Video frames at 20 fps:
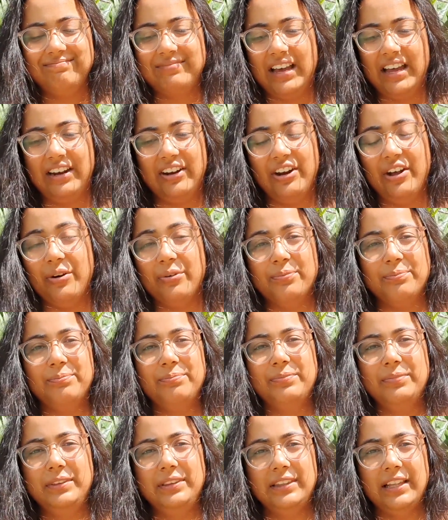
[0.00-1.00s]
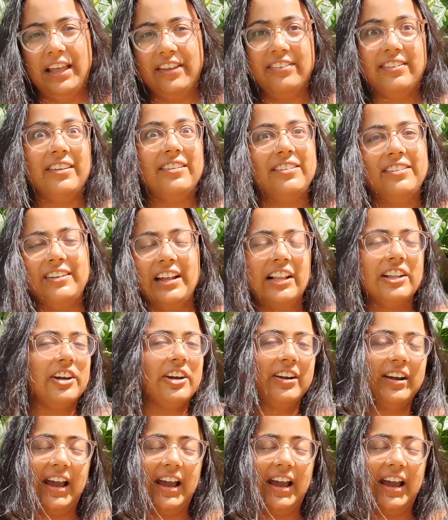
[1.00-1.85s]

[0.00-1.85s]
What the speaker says: I don't know, less than stellar,